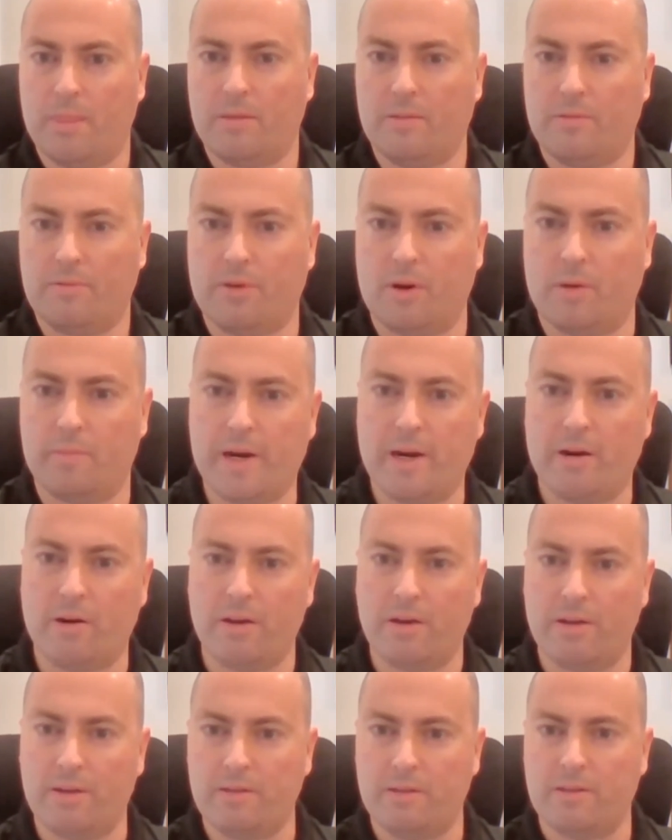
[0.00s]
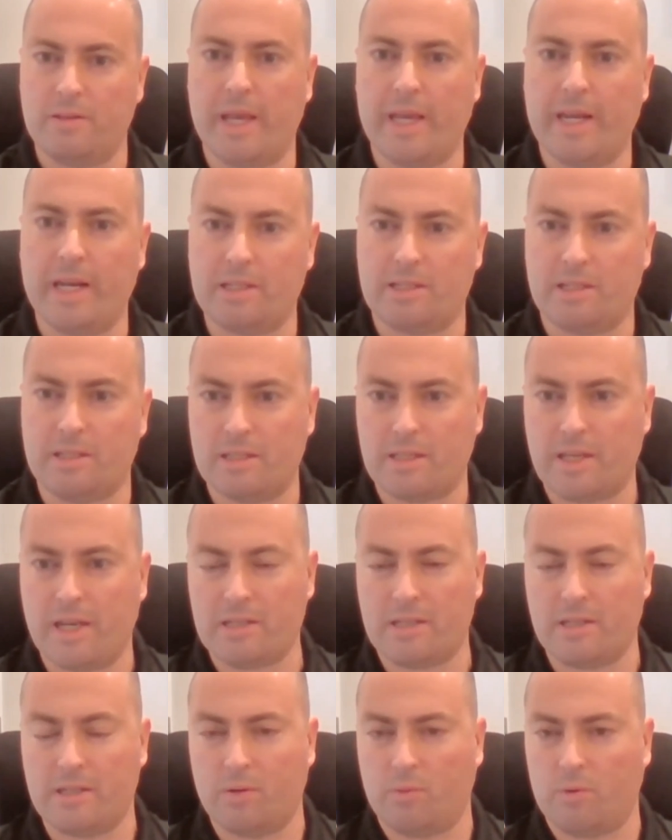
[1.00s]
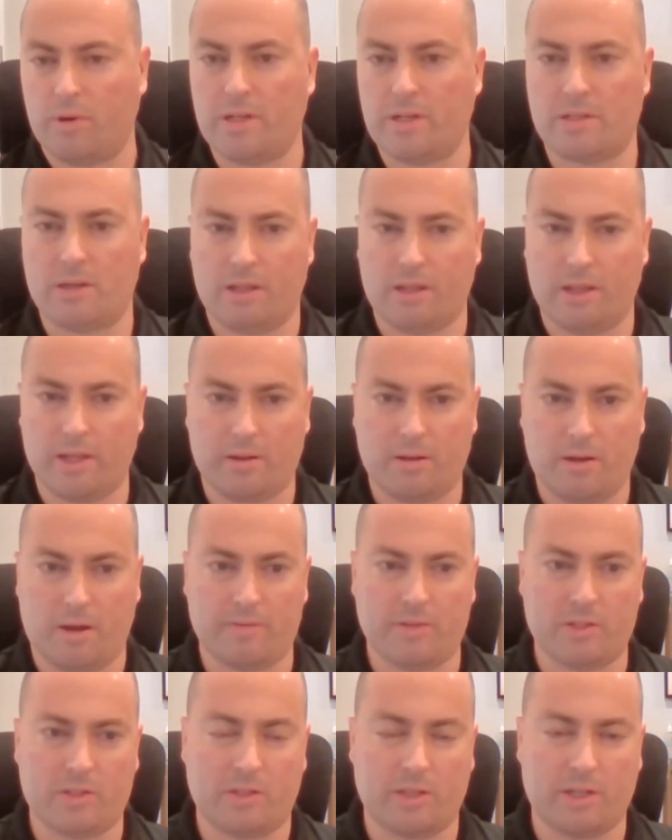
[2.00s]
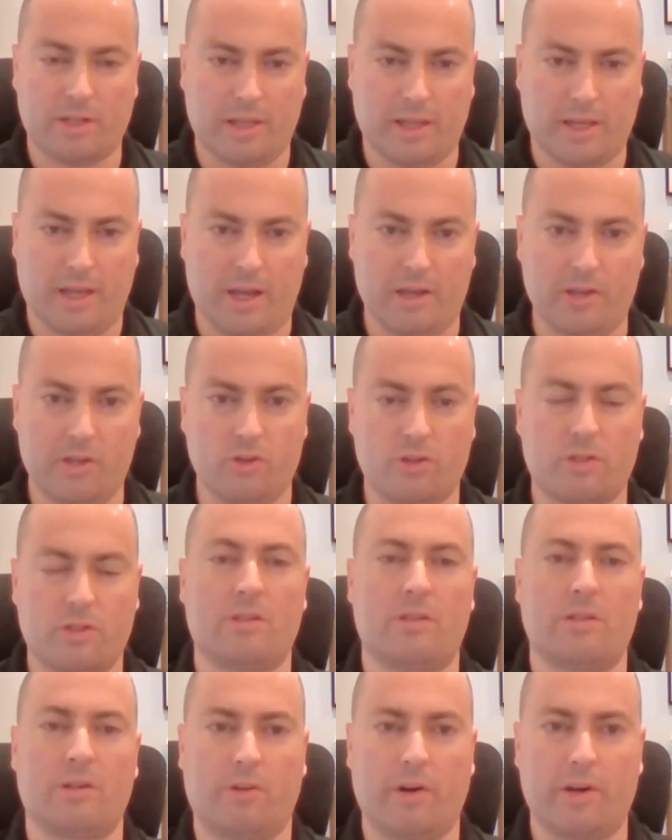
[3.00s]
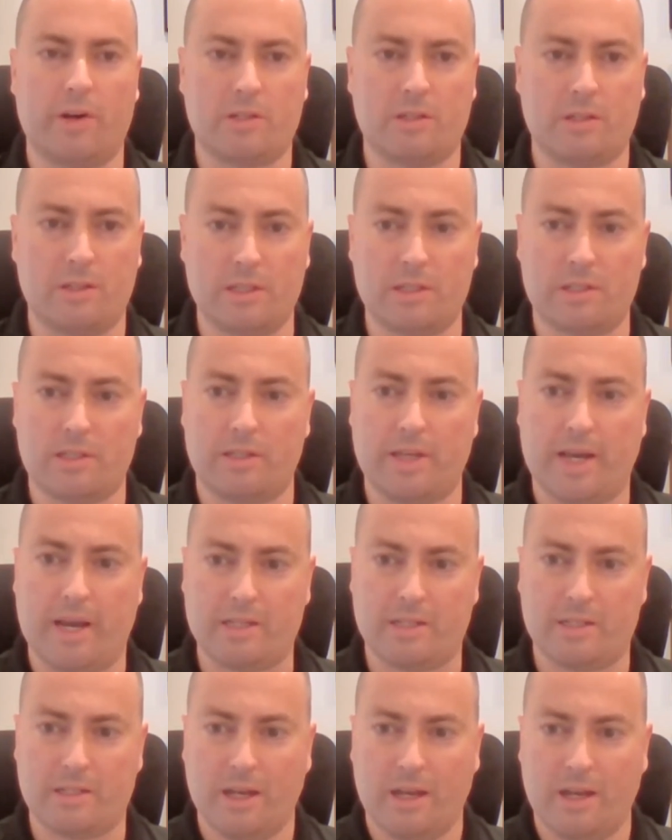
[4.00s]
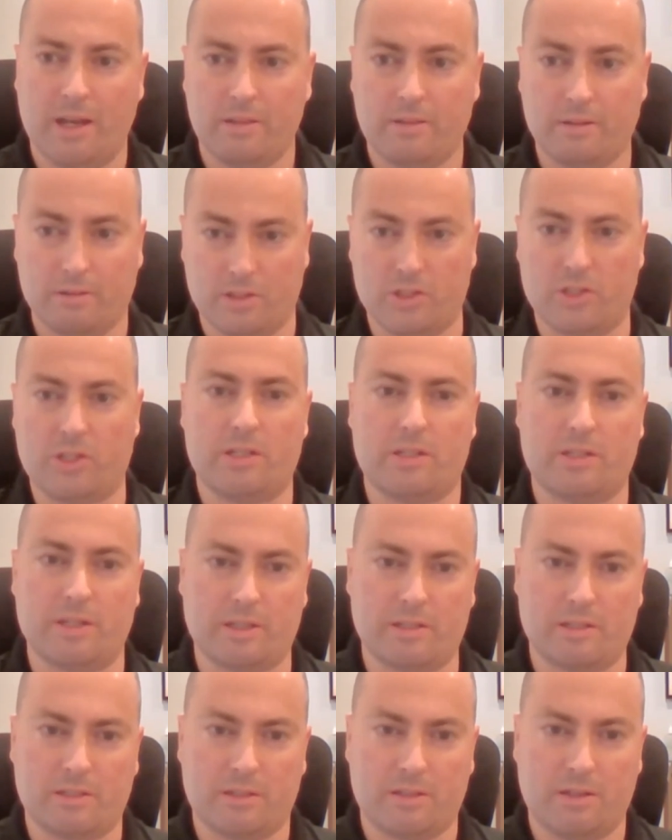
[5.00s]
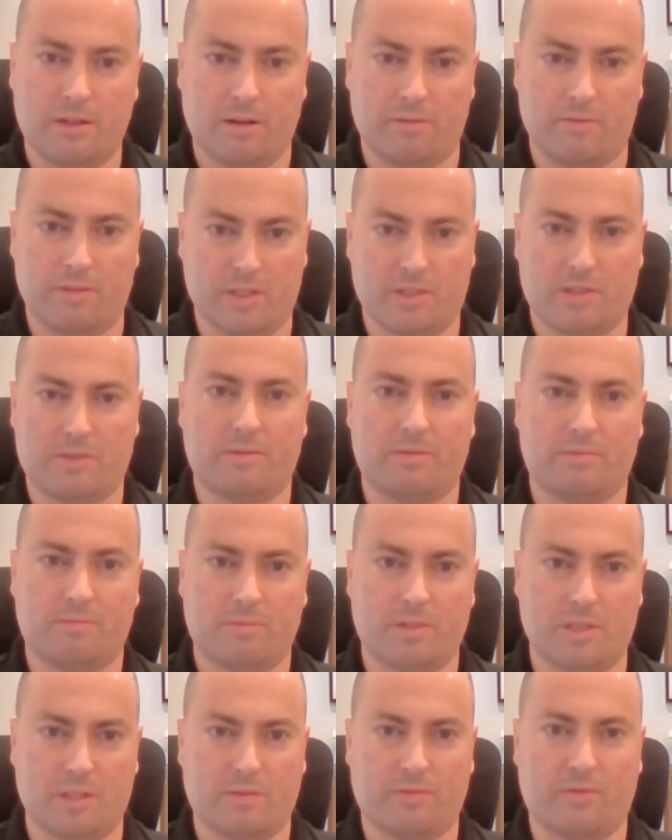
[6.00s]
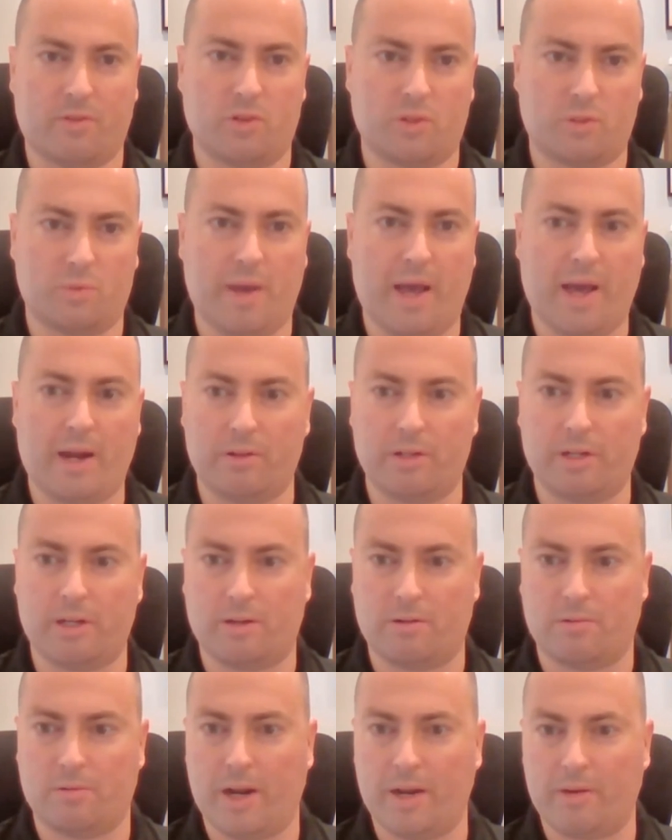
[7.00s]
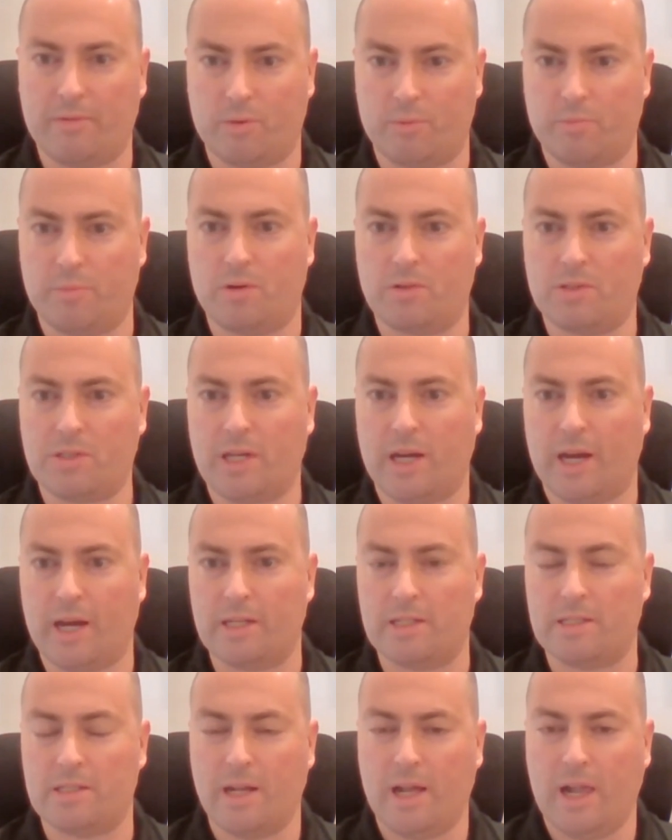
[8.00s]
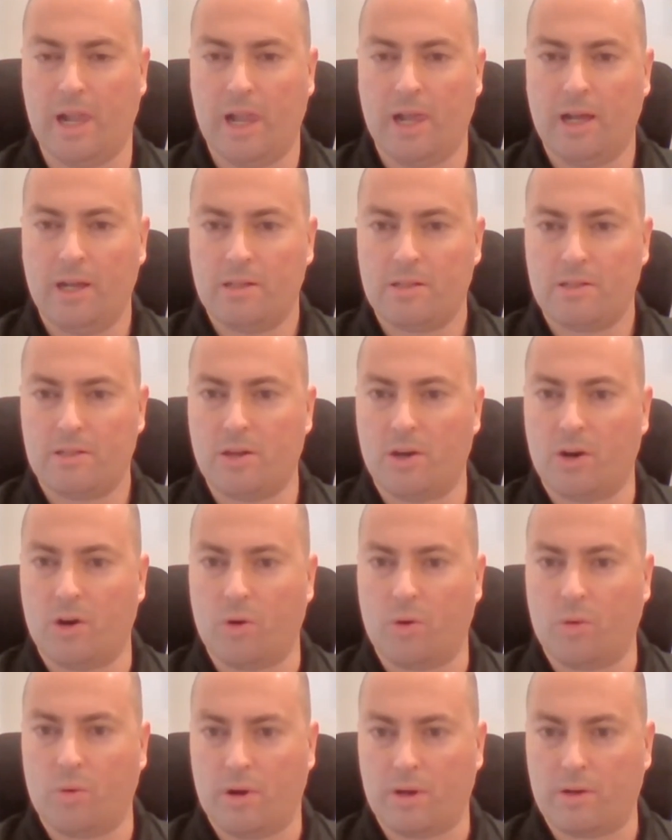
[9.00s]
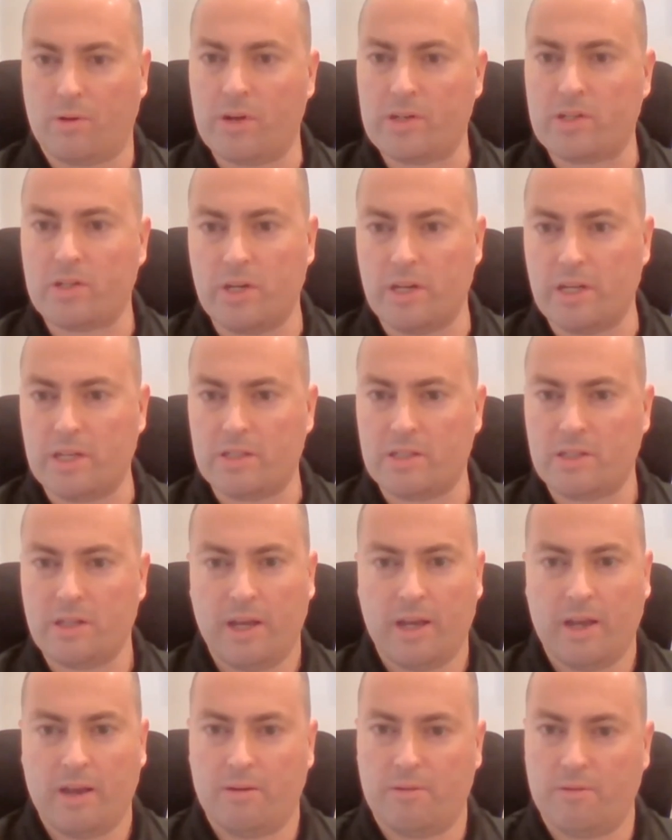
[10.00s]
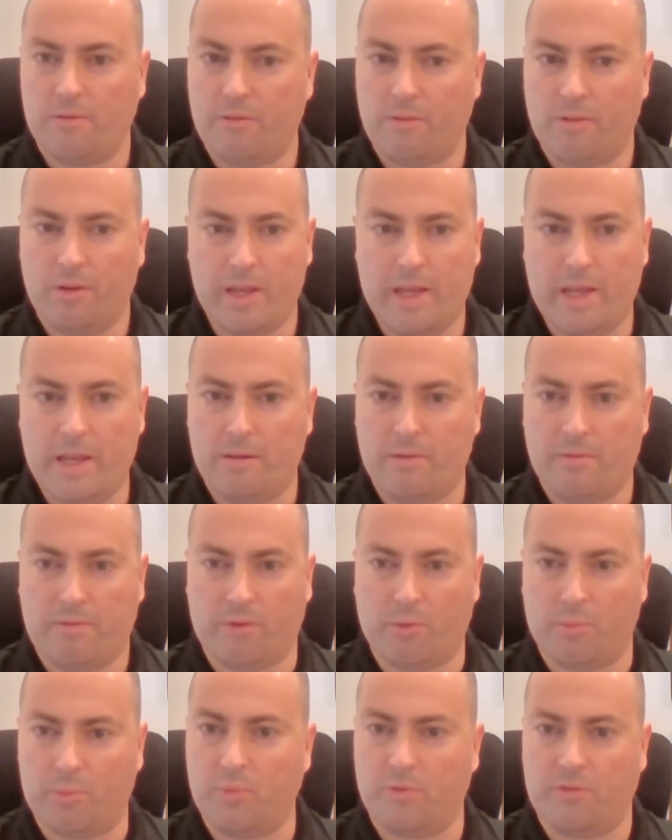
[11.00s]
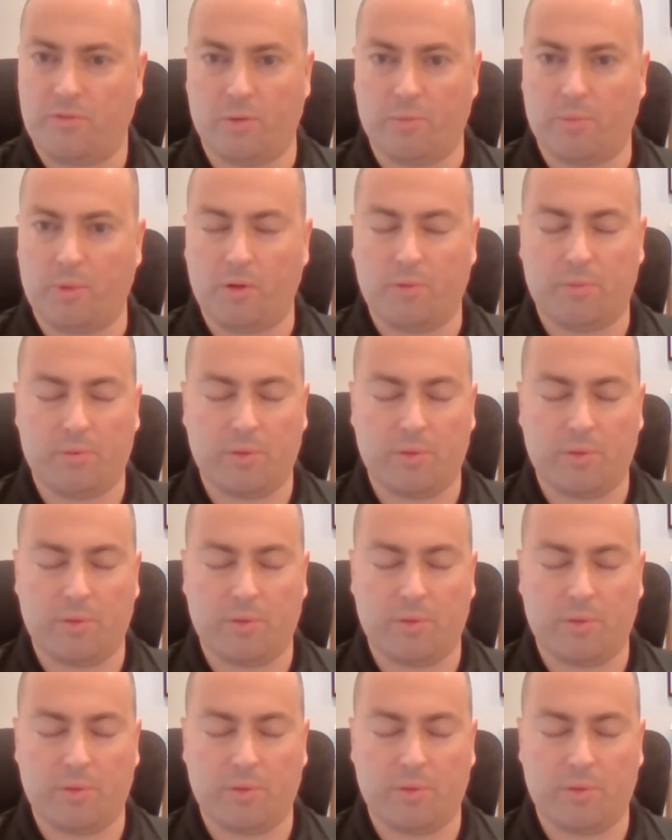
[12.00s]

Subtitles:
from Aaron Danis, and this gets into what is obviously a huge consideration in this, and that's the logistics of this first battle here, right, for both sides. So a question is, for both